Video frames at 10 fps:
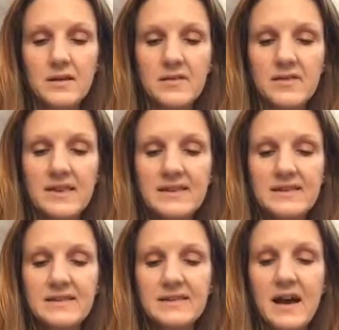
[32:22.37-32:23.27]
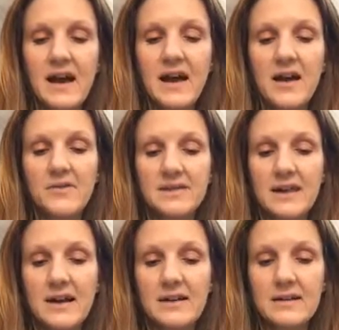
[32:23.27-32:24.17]
This
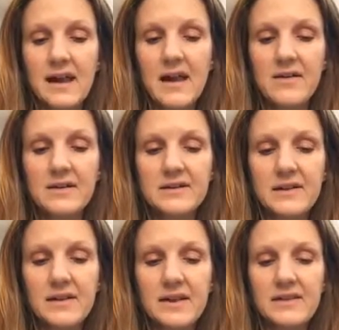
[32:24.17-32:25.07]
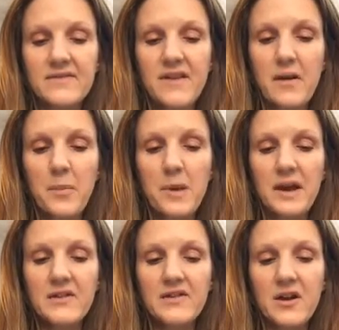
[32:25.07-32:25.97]
Dio-san character is the very
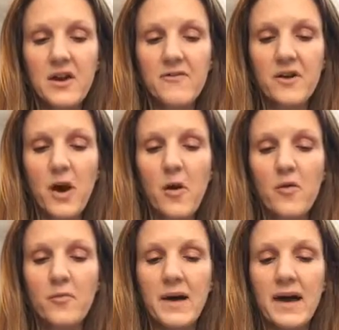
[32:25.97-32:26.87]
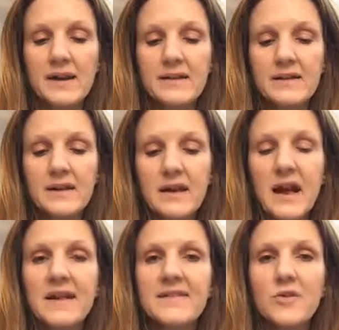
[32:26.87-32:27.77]
picture of a whole man,
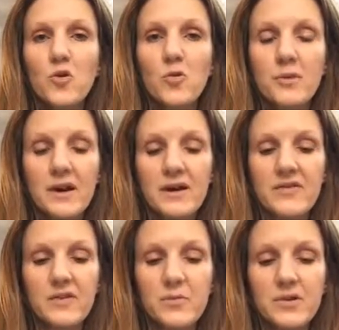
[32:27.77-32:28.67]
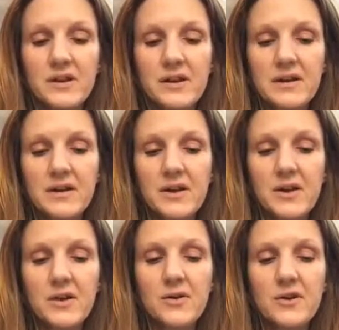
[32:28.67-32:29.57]
a Zorba, the Buddha,
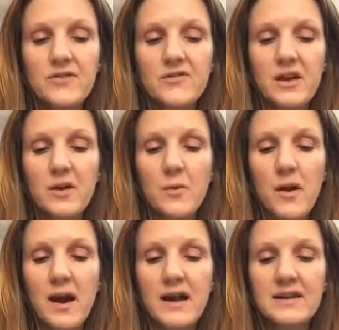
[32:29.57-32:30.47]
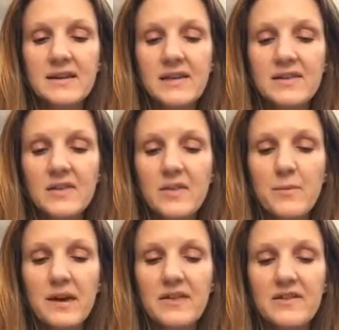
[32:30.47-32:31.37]
who can drink wine, dance on the
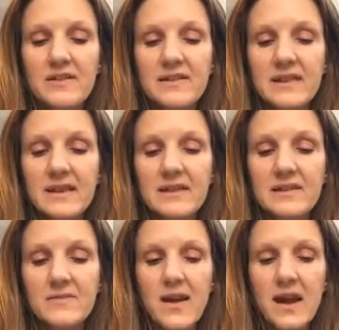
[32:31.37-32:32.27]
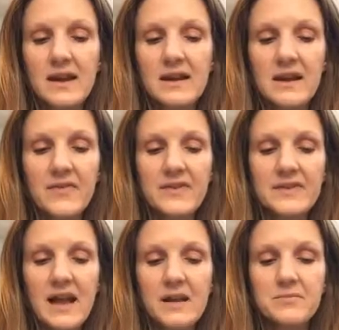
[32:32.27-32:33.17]
beach and sing in the rain, and at the
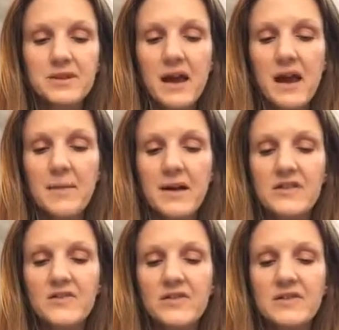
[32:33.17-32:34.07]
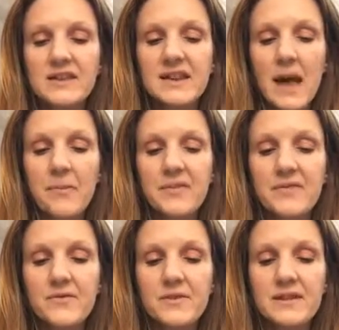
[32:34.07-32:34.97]
same time enjoy the depths
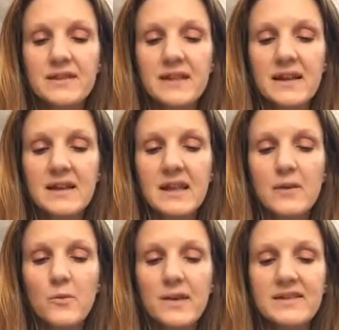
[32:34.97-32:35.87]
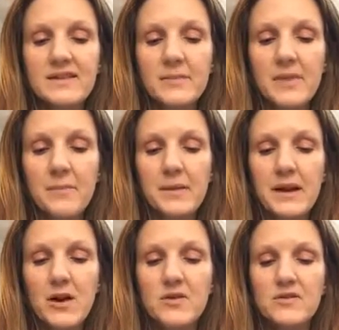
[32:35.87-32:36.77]
of understanding and wisdom that
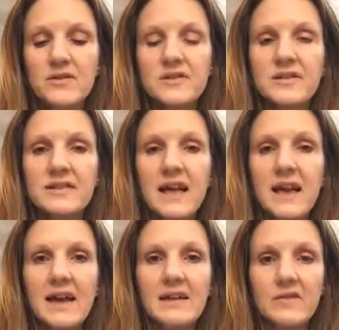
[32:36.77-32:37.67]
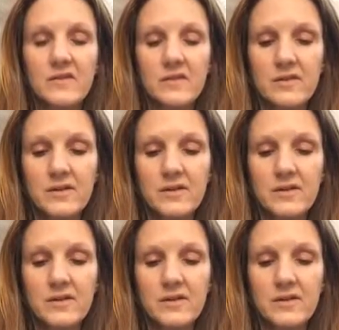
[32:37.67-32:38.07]
belong to the sage.